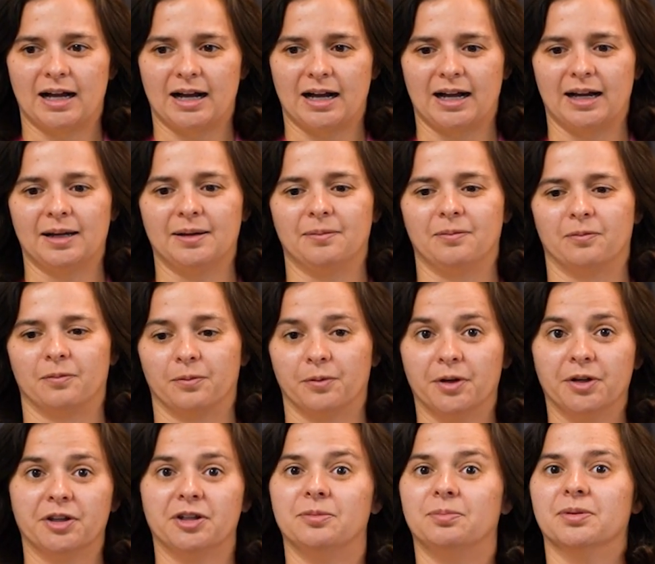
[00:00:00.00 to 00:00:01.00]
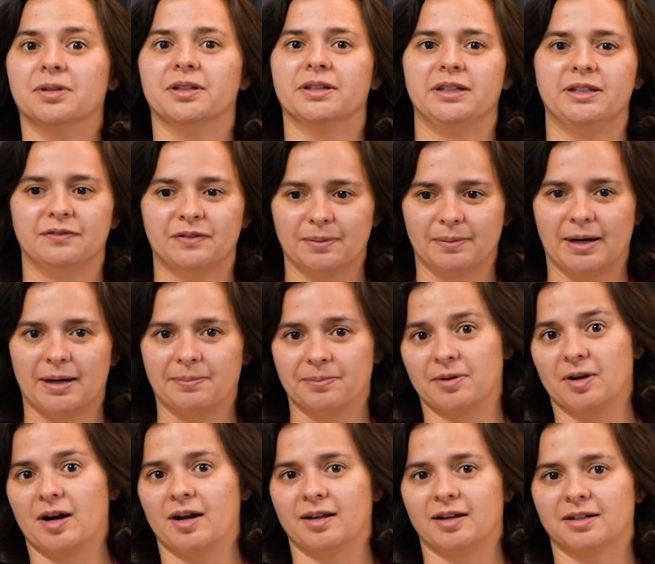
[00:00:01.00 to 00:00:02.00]
I really believe in my
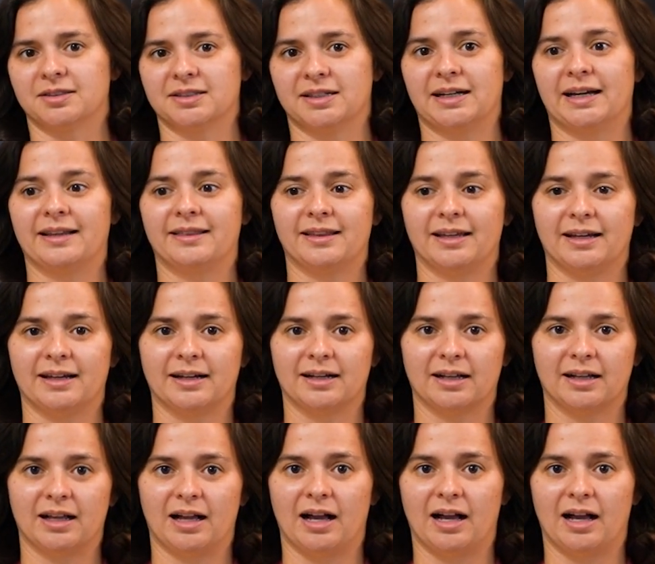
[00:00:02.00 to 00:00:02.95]
product, and I think